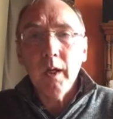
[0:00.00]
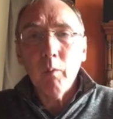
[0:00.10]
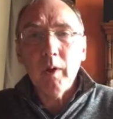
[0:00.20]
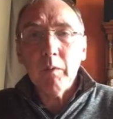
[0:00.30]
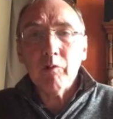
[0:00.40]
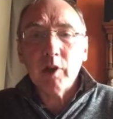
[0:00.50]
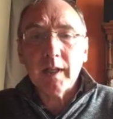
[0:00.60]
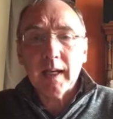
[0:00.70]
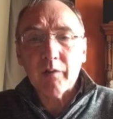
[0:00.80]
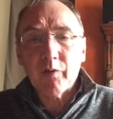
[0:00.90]
when he was
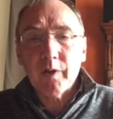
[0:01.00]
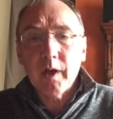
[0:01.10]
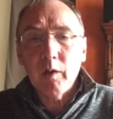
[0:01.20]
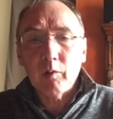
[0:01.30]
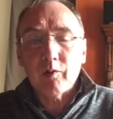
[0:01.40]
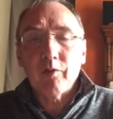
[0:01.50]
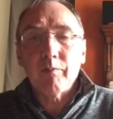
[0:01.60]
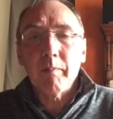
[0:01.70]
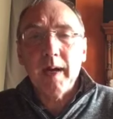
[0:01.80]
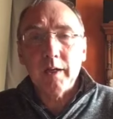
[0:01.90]
looking after the coats of
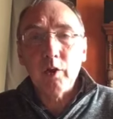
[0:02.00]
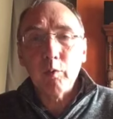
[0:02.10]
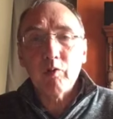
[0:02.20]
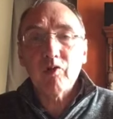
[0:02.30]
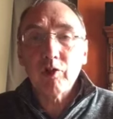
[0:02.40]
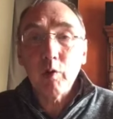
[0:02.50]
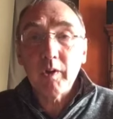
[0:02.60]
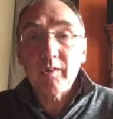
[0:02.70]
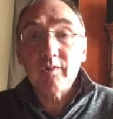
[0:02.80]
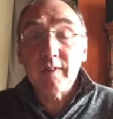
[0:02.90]
men who were
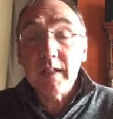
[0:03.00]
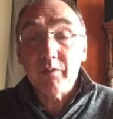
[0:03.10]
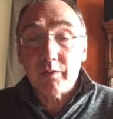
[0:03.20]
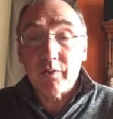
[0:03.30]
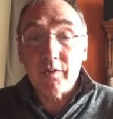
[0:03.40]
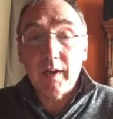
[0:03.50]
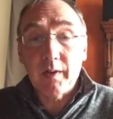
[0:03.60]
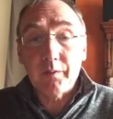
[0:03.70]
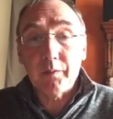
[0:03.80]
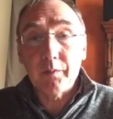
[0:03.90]
stoning Stephen to
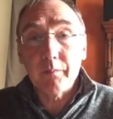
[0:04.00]
death.